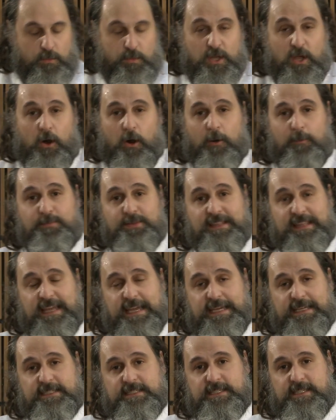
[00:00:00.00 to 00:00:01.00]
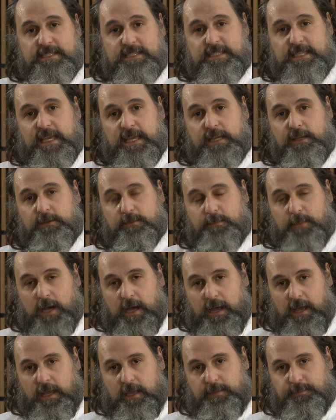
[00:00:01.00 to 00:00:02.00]
We all plan to say
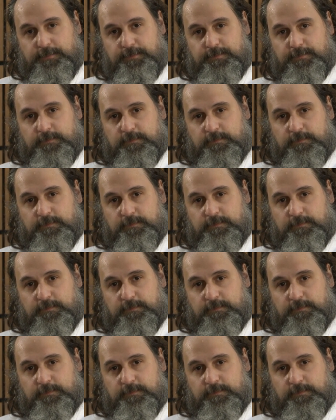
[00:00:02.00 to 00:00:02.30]
goodbye,